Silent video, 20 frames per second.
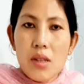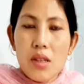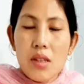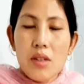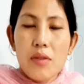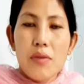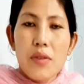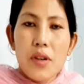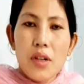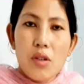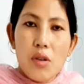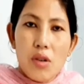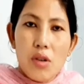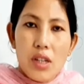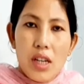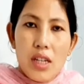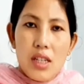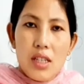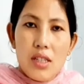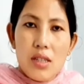different
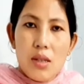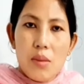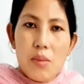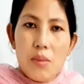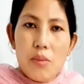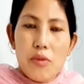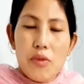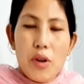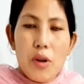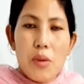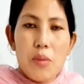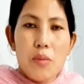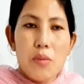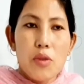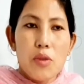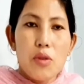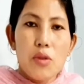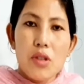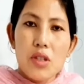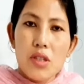organisms from
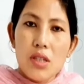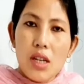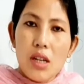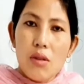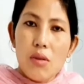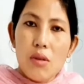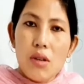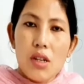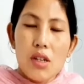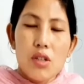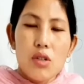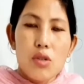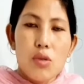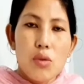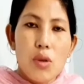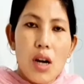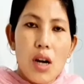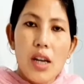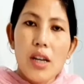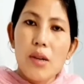unicellular to
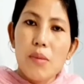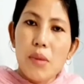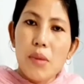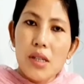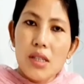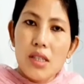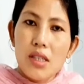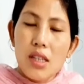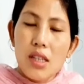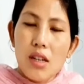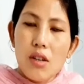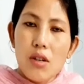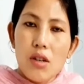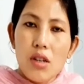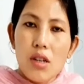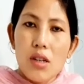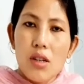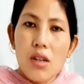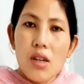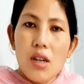higher
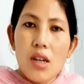multicellular